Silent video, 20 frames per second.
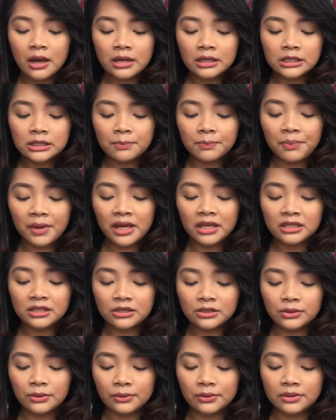space
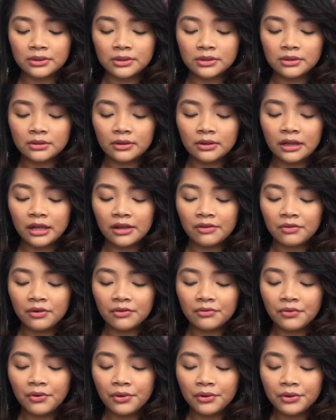suits to
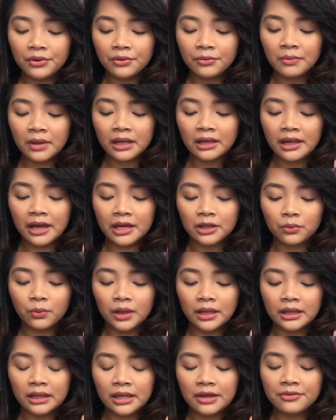deliver volume and
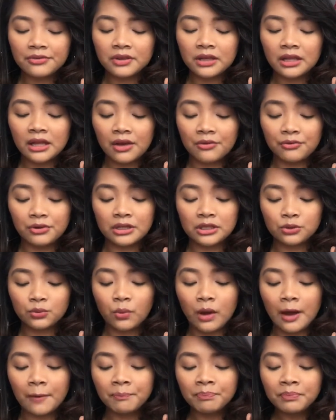lightweight lift in every
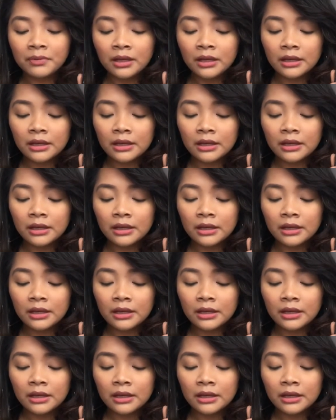swipe.